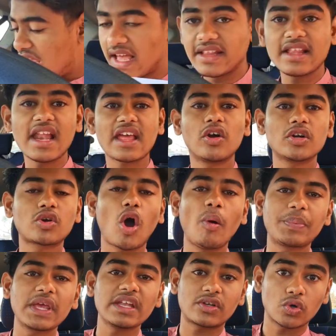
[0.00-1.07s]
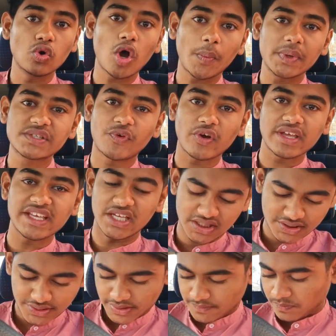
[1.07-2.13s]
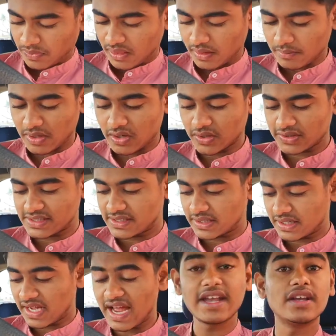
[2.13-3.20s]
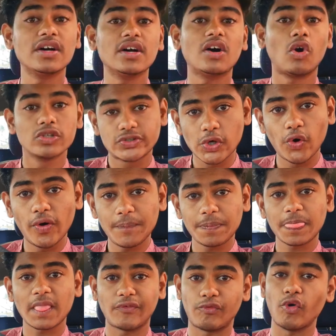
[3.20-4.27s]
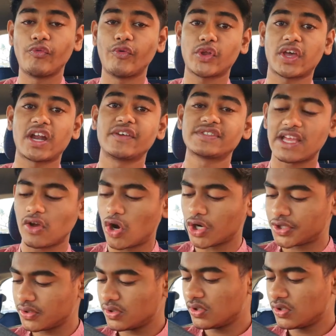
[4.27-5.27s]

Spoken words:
And then I got a copy, 2 copies for each, because and also 4 photographs I got.